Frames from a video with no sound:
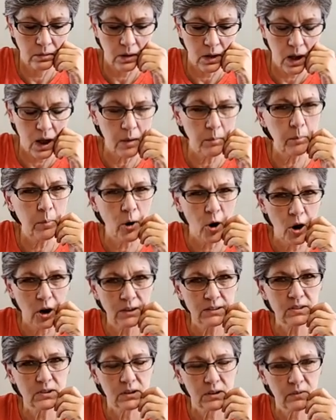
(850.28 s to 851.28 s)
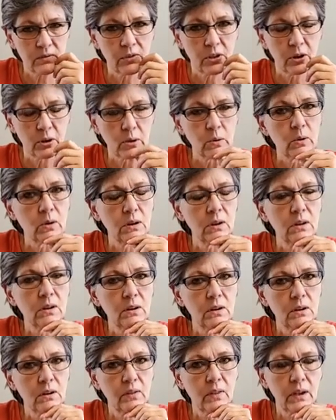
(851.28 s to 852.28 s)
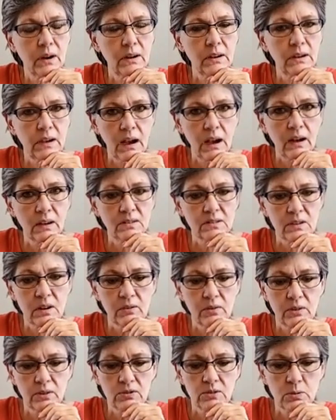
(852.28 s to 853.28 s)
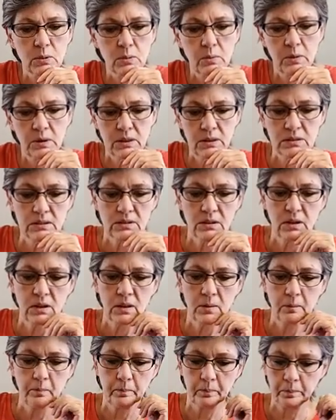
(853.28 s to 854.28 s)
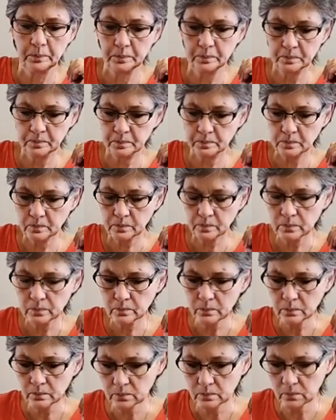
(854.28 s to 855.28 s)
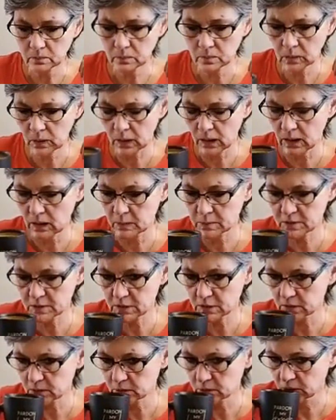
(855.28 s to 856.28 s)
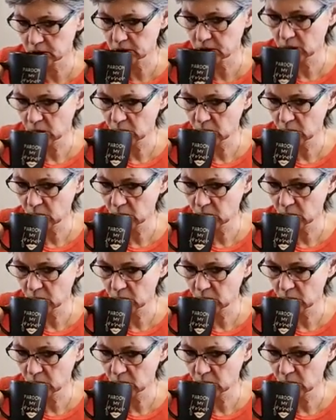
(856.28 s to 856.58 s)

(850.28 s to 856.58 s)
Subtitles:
I'm positive though that gas ovens would be the same. Absolutely.